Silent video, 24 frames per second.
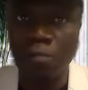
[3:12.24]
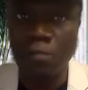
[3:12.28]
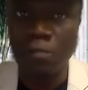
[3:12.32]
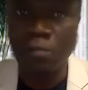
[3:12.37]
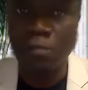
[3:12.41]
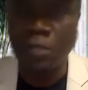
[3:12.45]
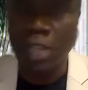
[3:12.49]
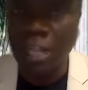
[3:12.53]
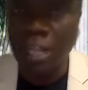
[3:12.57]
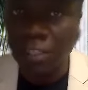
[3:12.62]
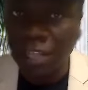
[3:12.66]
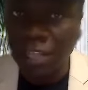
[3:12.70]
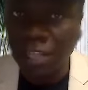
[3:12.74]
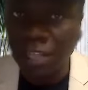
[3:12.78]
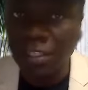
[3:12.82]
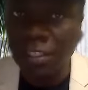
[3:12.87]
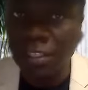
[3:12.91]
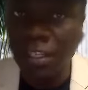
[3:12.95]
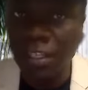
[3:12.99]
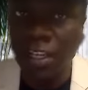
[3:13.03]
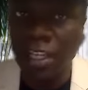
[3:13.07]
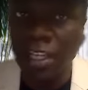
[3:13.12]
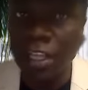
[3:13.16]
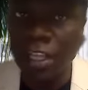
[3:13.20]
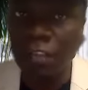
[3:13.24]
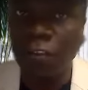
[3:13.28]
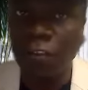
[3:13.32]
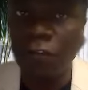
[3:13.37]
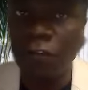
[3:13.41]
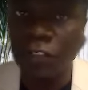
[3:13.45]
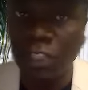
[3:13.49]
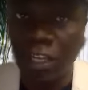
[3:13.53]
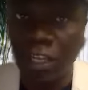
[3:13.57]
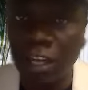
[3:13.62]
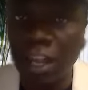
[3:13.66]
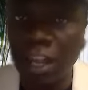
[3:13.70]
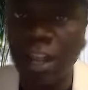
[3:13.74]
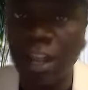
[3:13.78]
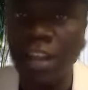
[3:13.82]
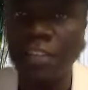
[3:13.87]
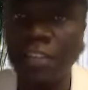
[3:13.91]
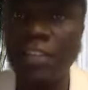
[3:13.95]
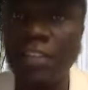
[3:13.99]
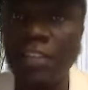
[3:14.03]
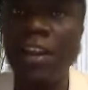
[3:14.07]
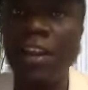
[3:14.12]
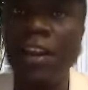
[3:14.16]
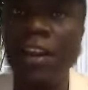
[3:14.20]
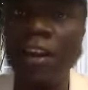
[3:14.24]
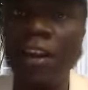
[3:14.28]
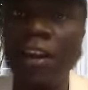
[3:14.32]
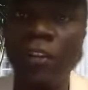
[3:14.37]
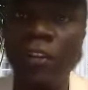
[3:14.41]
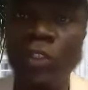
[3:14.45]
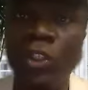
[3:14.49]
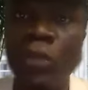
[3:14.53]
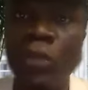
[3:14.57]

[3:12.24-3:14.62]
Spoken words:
that 30-day kickoff challenge, you